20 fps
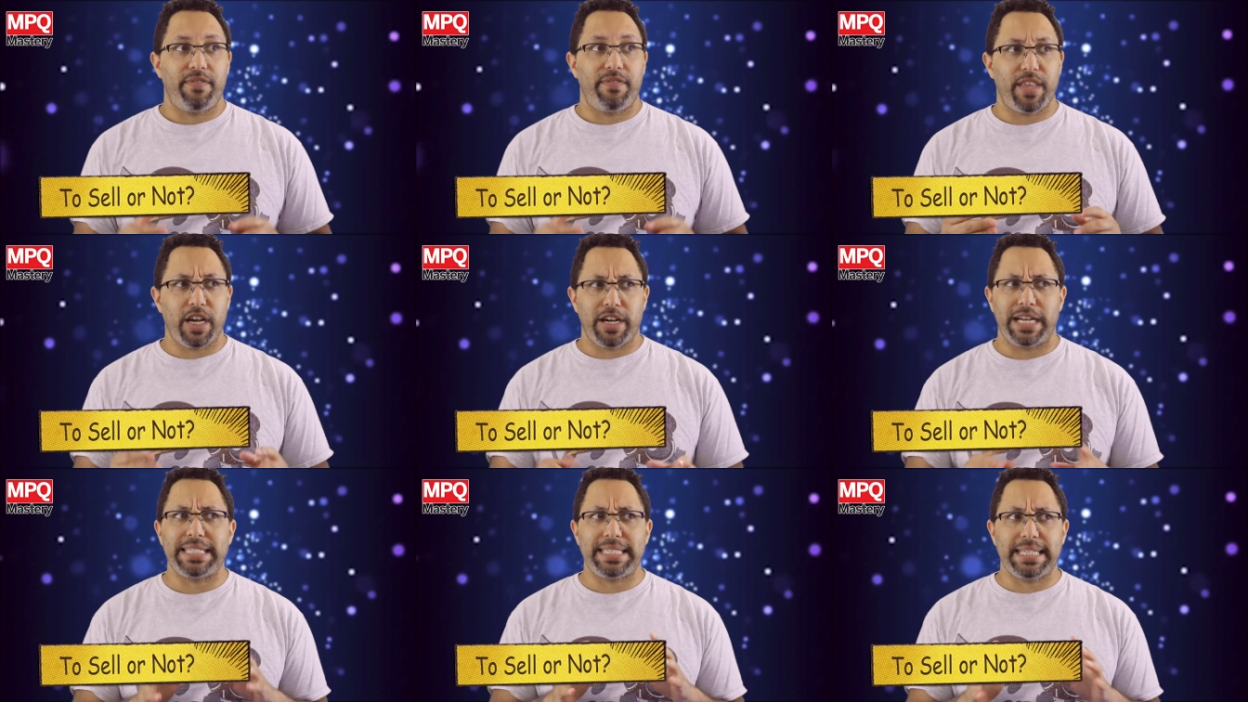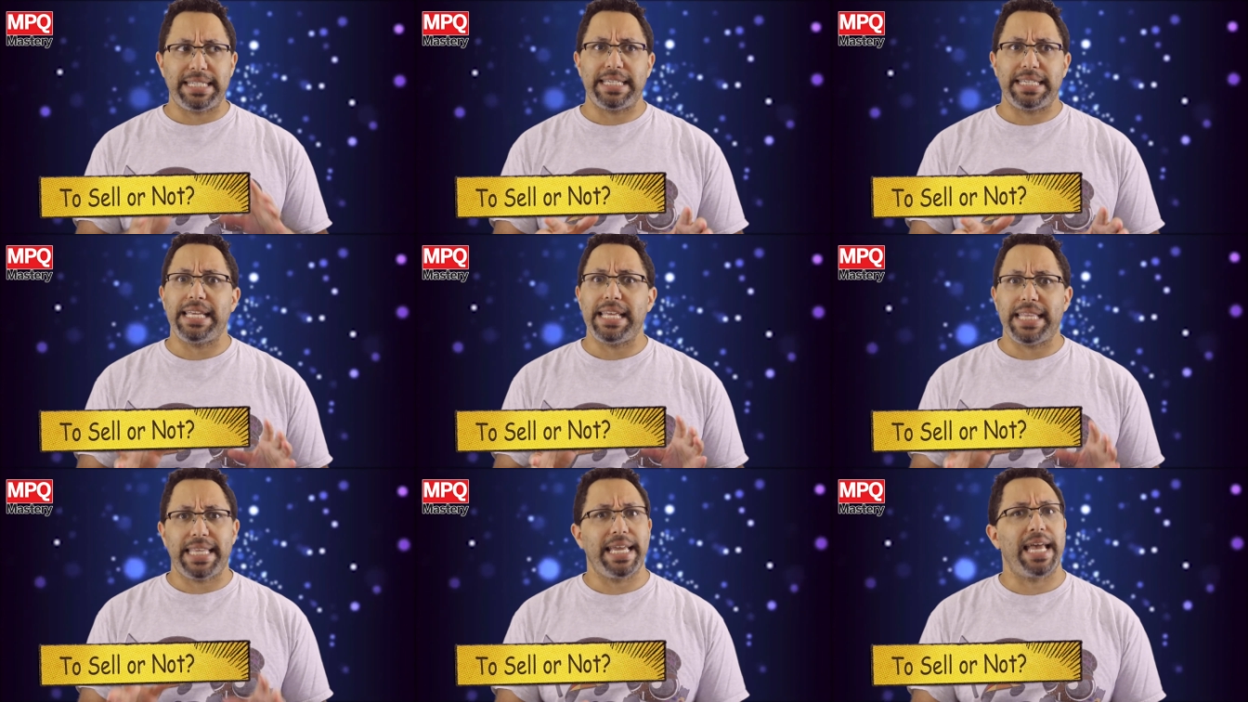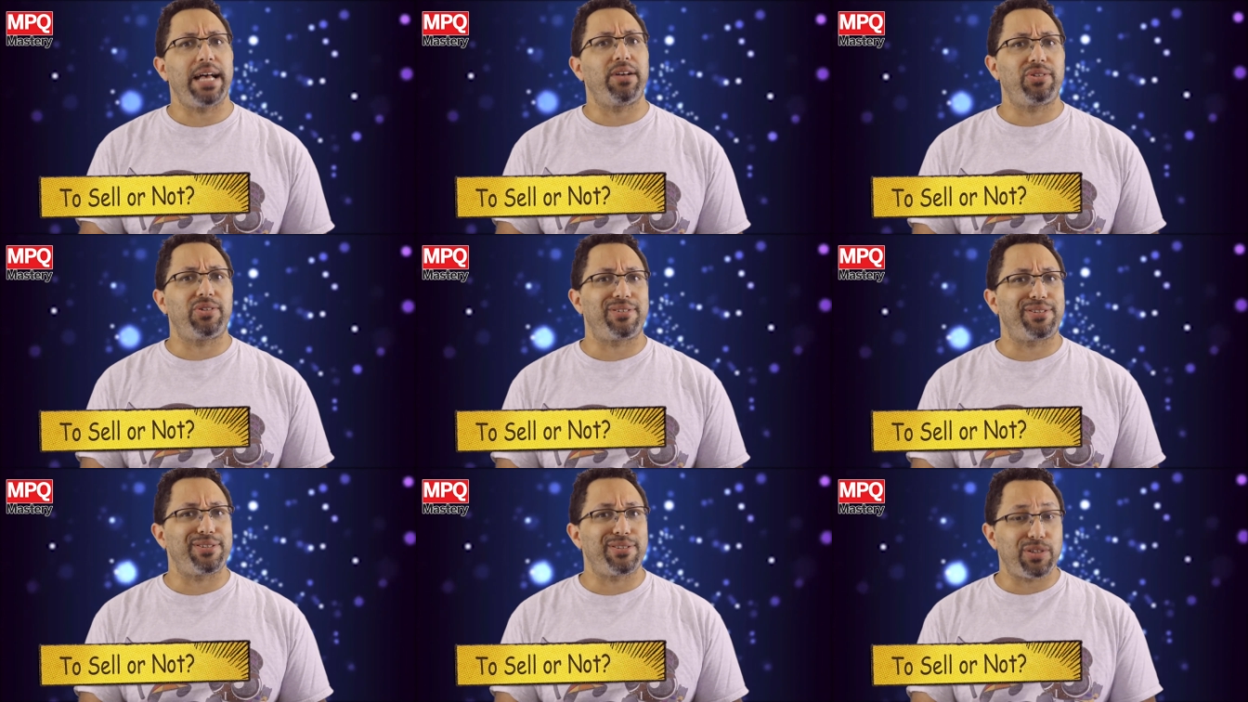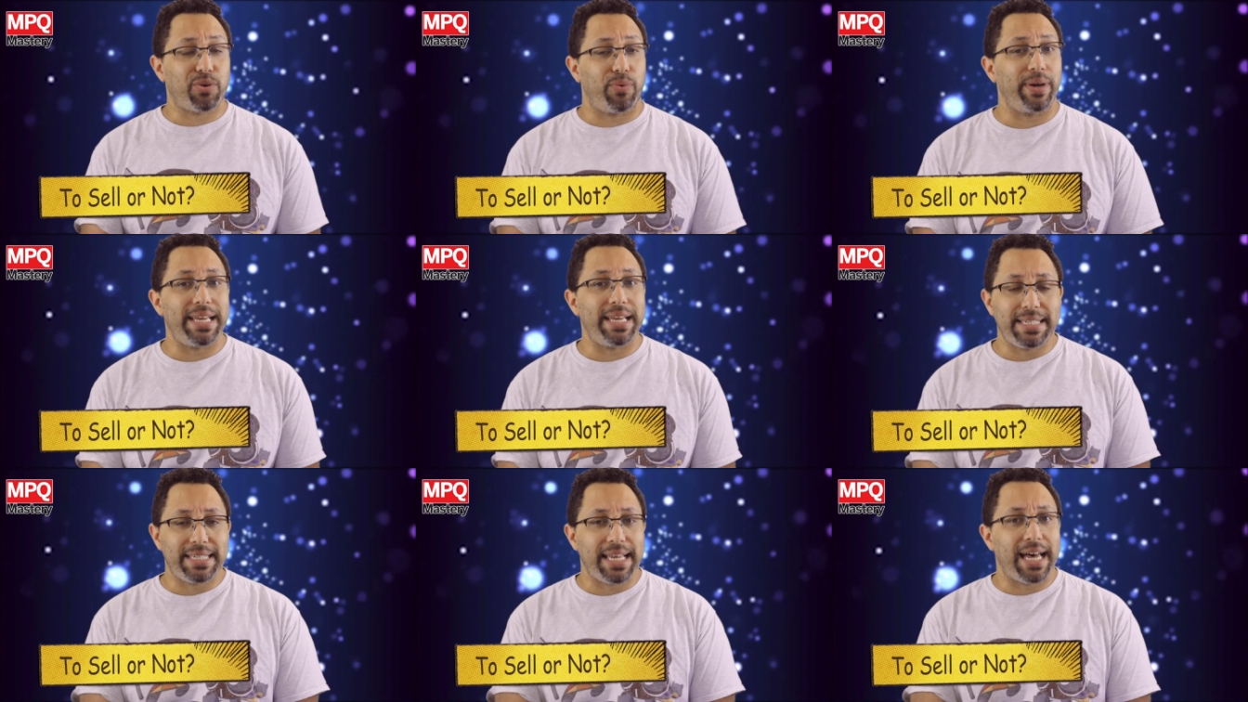there isn't anything else to
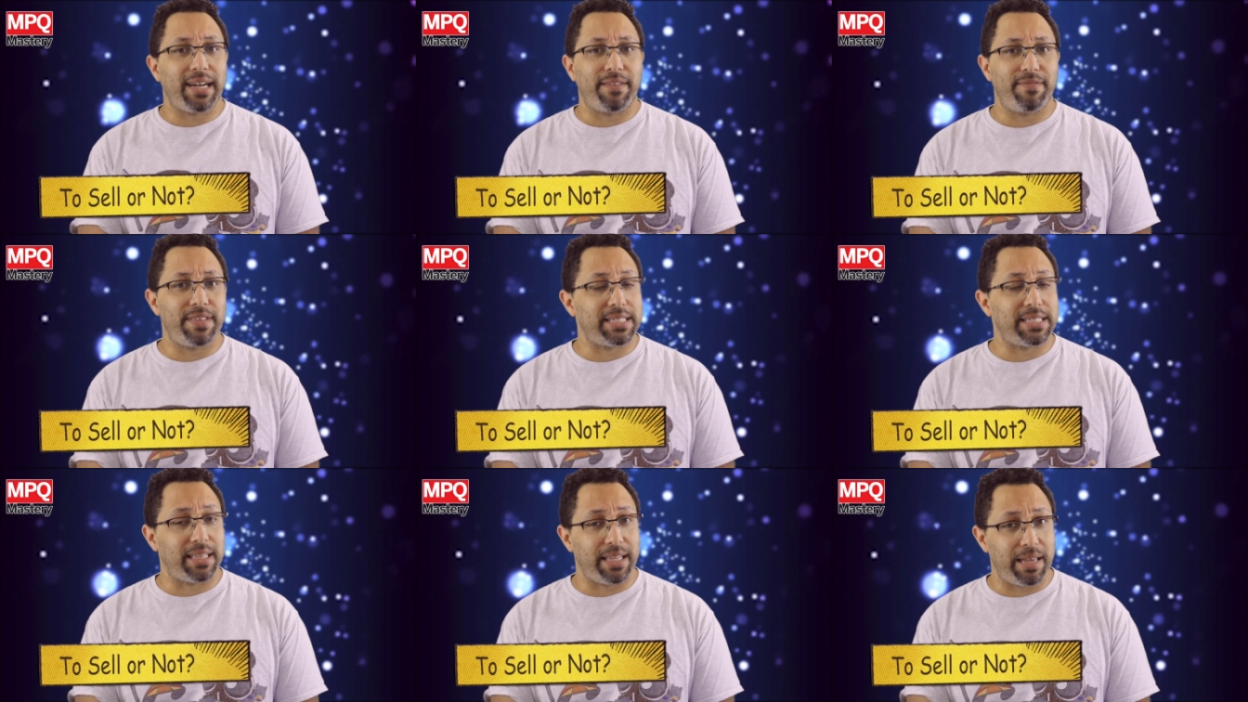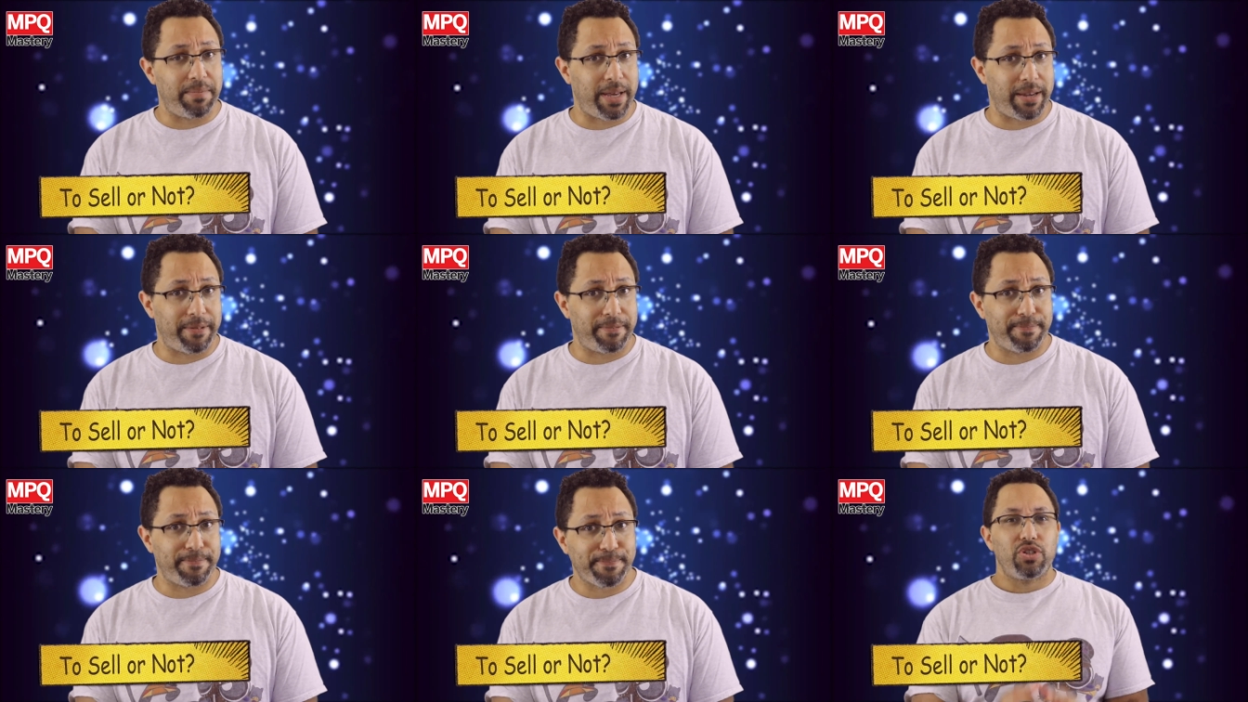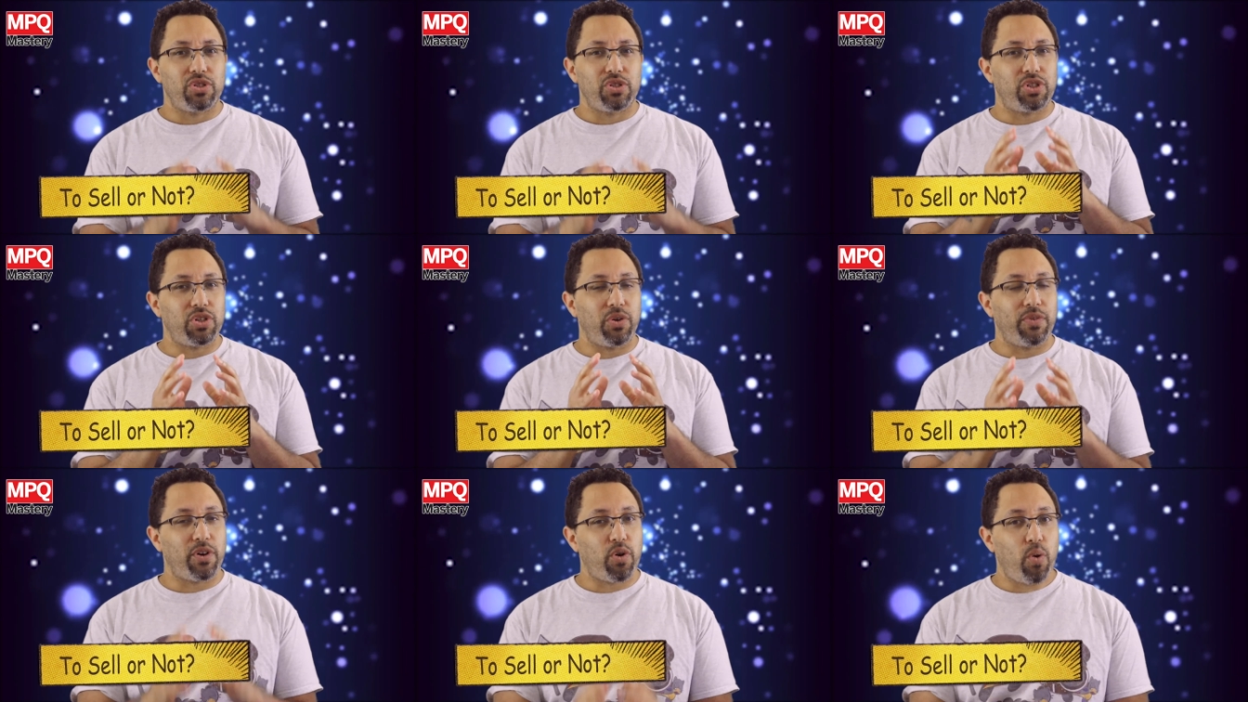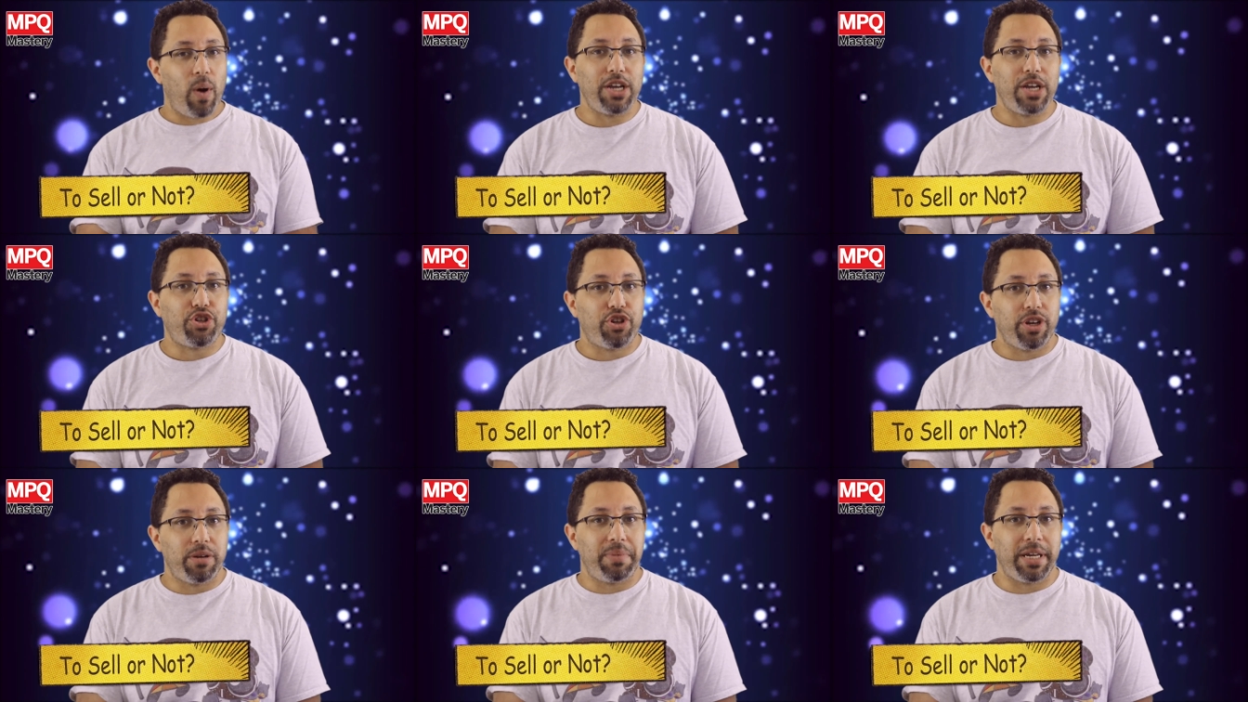squeeze out of this lemon. So the
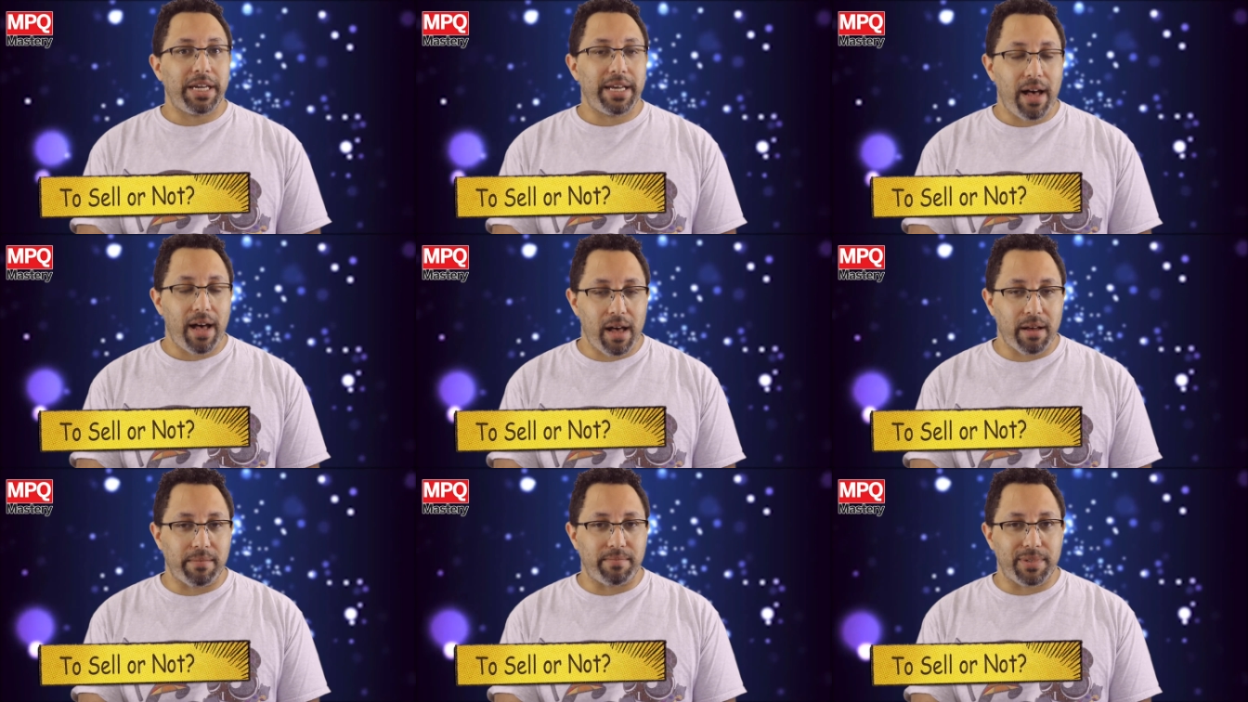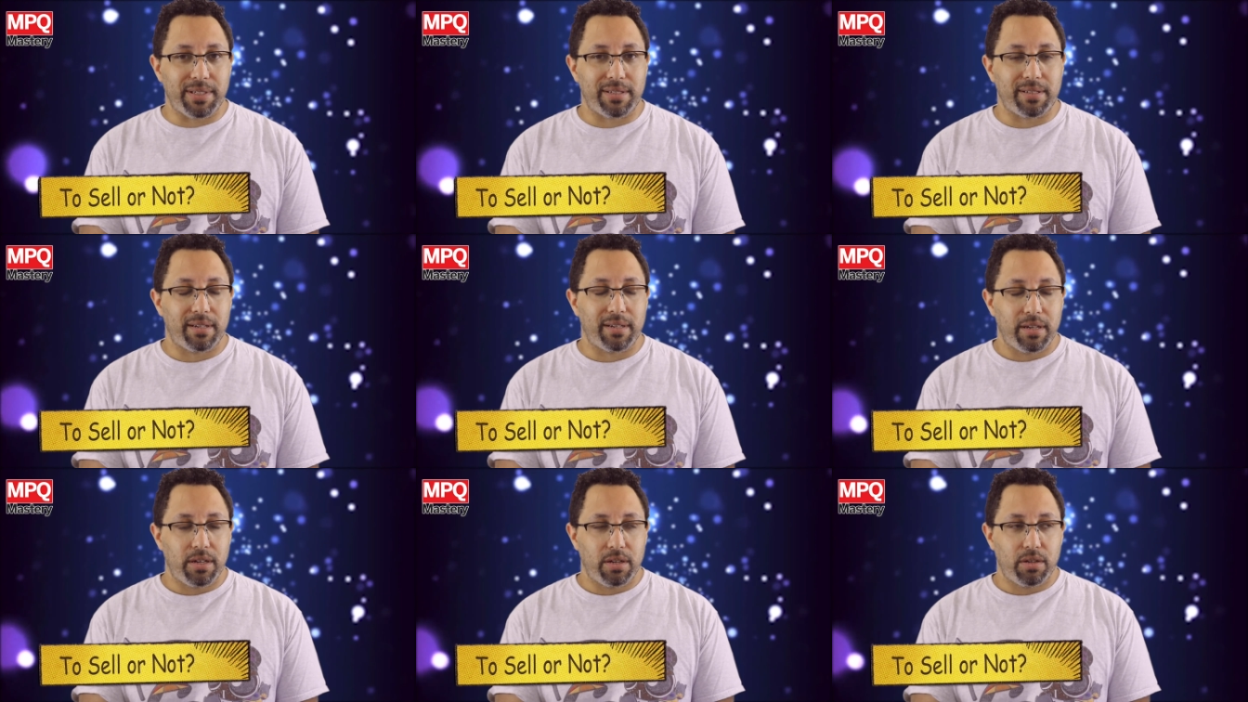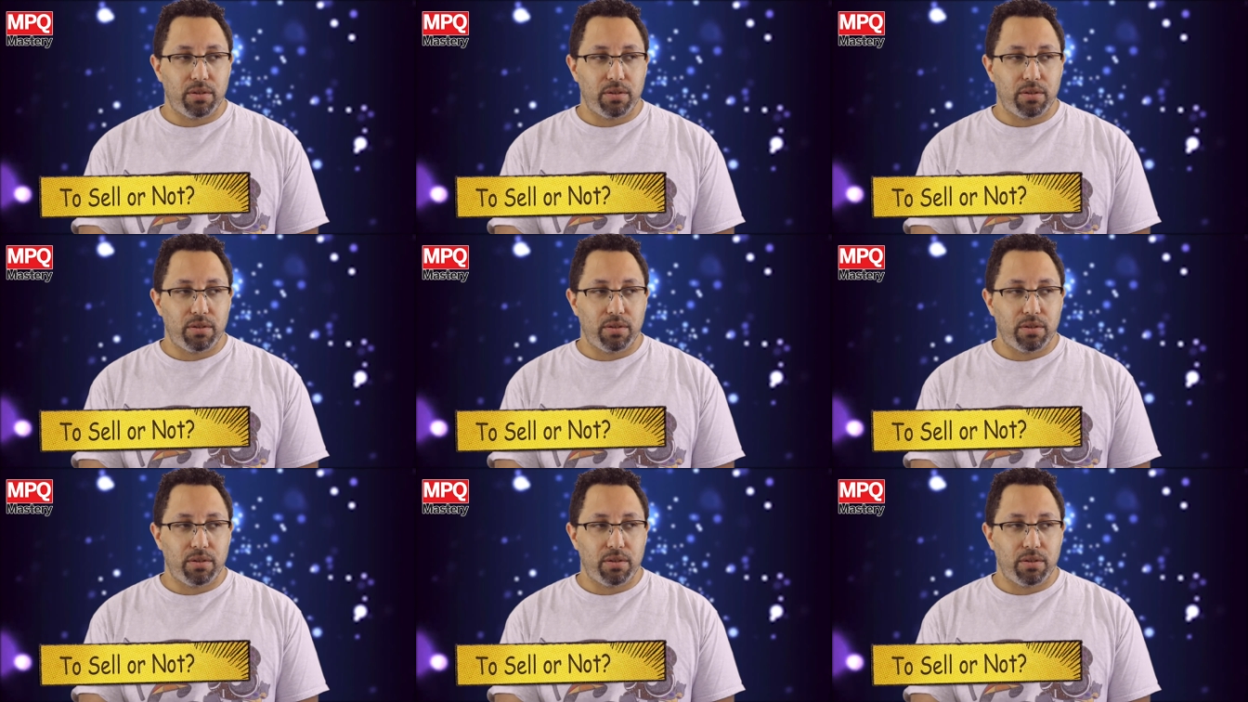question becomes,